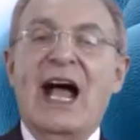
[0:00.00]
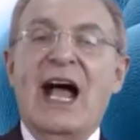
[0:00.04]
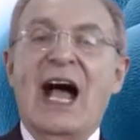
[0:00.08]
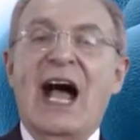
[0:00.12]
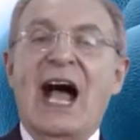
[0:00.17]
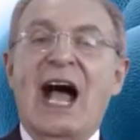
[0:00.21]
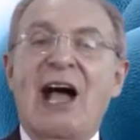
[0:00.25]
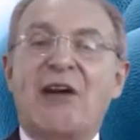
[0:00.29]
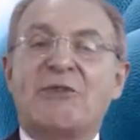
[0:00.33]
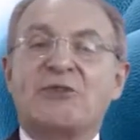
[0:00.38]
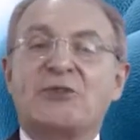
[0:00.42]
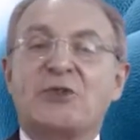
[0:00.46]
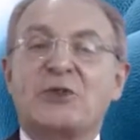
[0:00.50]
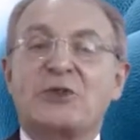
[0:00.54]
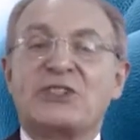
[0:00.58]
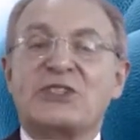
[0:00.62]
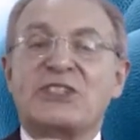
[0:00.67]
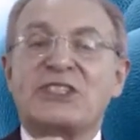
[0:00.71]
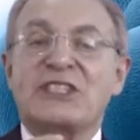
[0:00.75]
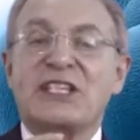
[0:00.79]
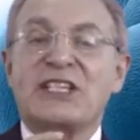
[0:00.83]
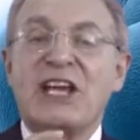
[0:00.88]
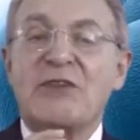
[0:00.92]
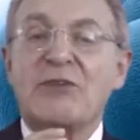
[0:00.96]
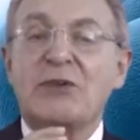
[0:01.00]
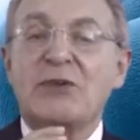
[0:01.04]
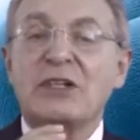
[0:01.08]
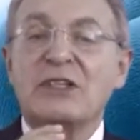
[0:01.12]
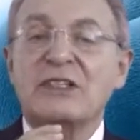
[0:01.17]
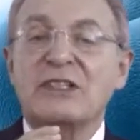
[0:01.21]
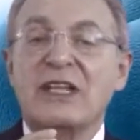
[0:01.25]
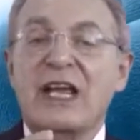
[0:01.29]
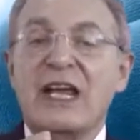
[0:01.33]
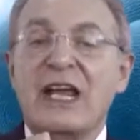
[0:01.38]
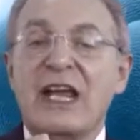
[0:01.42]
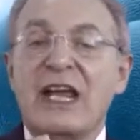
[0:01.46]
After several
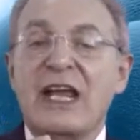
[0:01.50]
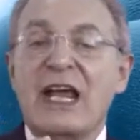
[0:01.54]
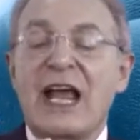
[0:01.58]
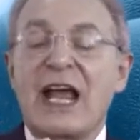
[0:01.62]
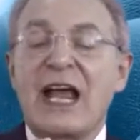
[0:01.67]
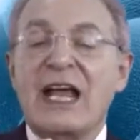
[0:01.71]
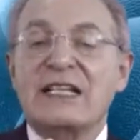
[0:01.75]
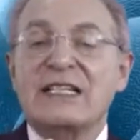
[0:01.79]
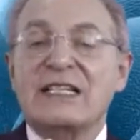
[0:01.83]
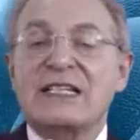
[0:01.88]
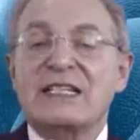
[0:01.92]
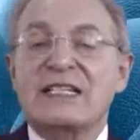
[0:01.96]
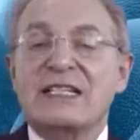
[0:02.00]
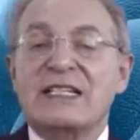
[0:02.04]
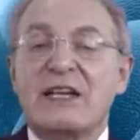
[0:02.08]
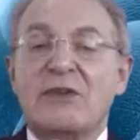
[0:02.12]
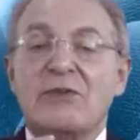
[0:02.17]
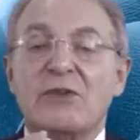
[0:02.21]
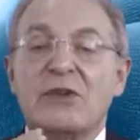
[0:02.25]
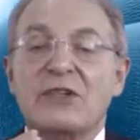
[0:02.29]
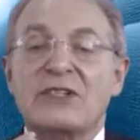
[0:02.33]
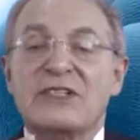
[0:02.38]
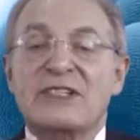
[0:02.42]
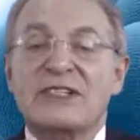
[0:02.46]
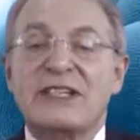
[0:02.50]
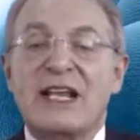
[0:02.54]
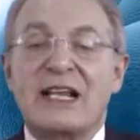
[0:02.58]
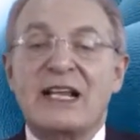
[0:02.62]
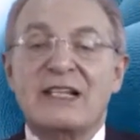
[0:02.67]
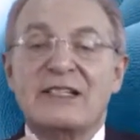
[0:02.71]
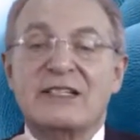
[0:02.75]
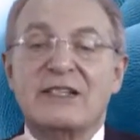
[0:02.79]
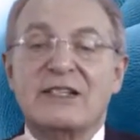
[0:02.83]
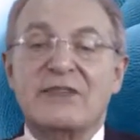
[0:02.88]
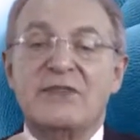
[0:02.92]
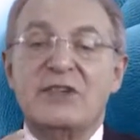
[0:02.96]
days and several
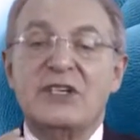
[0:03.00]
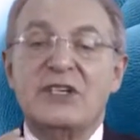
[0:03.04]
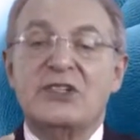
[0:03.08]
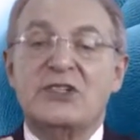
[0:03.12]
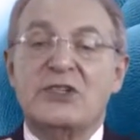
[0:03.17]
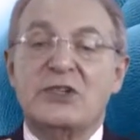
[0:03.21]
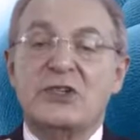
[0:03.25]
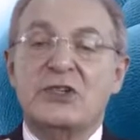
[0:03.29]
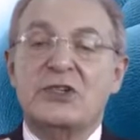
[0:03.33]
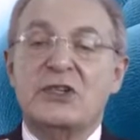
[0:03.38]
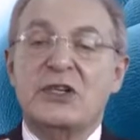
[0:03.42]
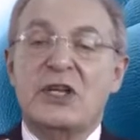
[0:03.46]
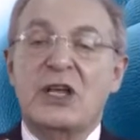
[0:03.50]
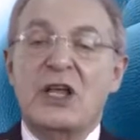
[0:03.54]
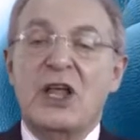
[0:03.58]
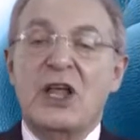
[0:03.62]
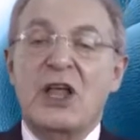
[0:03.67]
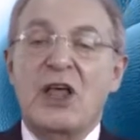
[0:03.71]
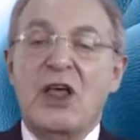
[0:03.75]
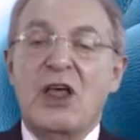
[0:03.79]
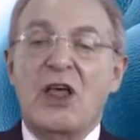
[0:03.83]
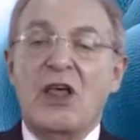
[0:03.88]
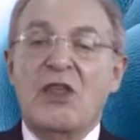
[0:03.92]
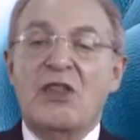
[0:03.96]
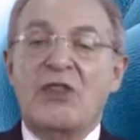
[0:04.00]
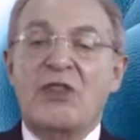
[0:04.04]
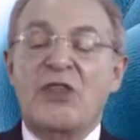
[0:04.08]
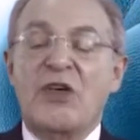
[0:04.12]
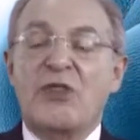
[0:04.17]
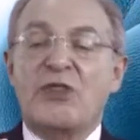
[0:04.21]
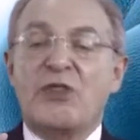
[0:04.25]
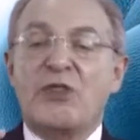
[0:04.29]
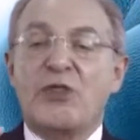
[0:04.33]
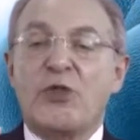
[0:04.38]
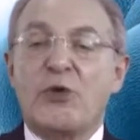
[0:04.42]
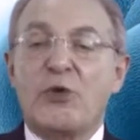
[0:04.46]
cells division,
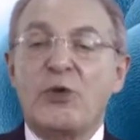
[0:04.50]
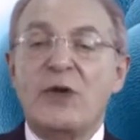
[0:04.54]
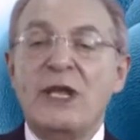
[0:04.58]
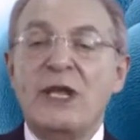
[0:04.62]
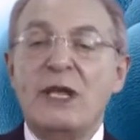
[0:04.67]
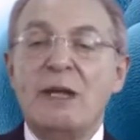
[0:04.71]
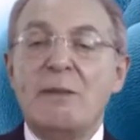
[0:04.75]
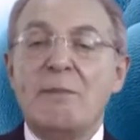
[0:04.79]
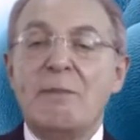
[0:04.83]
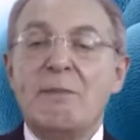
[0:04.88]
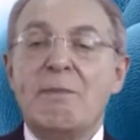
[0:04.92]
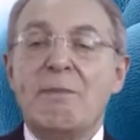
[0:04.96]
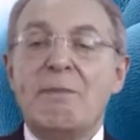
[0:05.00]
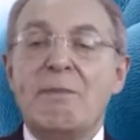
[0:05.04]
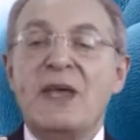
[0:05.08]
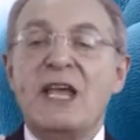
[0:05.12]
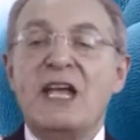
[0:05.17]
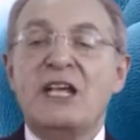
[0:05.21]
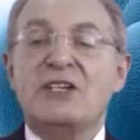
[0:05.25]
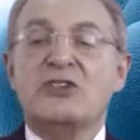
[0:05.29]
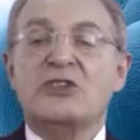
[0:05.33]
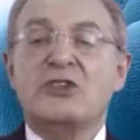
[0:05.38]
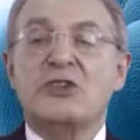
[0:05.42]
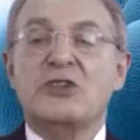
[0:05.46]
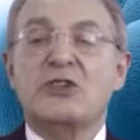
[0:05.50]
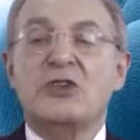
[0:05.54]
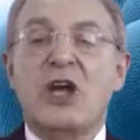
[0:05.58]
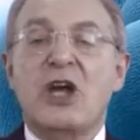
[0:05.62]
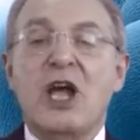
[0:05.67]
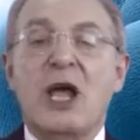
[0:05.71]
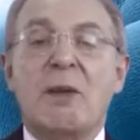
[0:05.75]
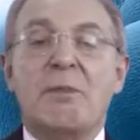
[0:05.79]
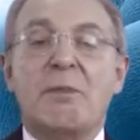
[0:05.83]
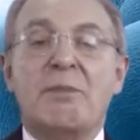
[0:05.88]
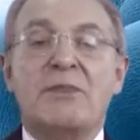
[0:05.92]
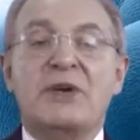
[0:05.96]
the three major
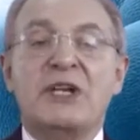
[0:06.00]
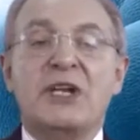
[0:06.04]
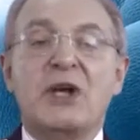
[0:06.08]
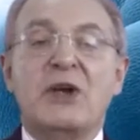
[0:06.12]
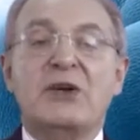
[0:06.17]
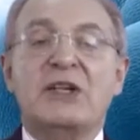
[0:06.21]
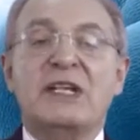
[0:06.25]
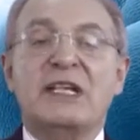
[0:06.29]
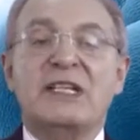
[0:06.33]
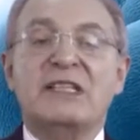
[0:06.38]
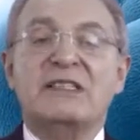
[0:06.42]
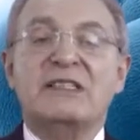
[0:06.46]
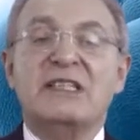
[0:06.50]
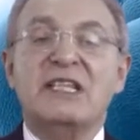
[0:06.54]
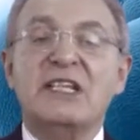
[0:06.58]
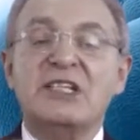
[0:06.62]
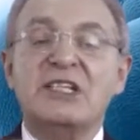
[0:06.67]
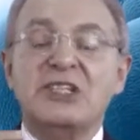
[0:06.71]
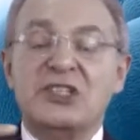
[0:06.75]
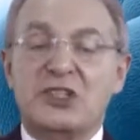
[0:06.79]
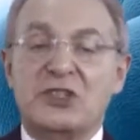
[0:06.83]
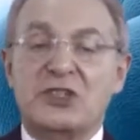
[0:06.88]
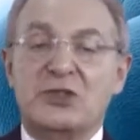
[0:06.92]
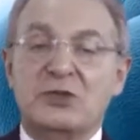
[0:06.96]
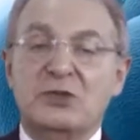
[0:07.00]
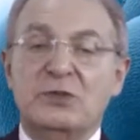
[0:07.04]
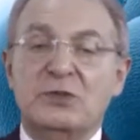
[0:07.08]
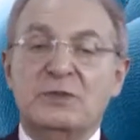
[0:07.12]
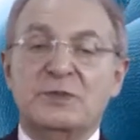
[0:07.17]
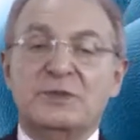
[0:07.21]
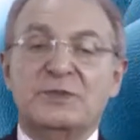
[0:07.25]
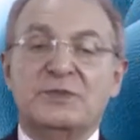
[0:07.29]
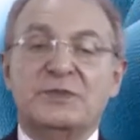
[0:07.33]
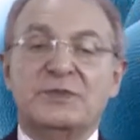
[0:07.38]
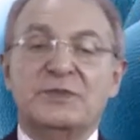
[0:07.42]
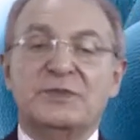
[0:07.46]
embryonic tissue
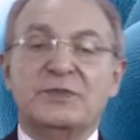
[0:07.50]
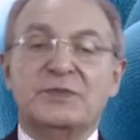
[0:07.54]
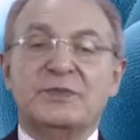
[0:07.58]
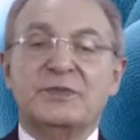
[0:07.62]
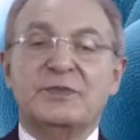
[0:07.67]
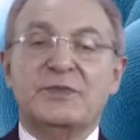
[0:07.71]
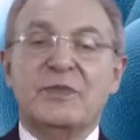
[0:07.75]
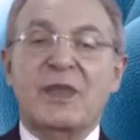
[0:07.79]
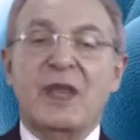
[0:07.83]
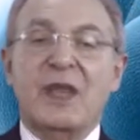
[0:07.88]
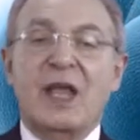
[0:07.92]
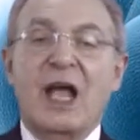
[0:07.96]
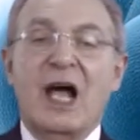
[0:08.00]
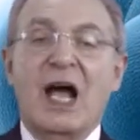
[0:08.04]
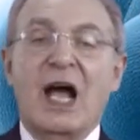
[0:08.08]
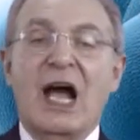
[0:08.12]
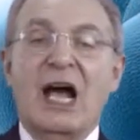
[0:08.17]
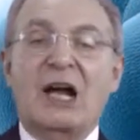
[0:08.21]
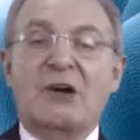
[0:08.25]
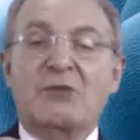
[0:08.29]
are